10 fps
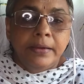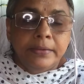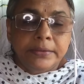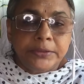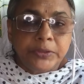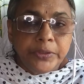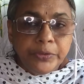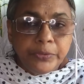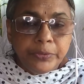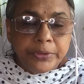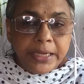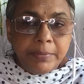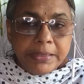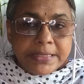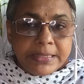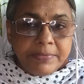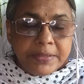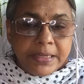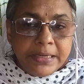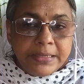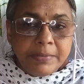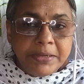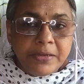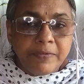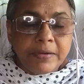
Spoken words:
So you can mix it with a little bit of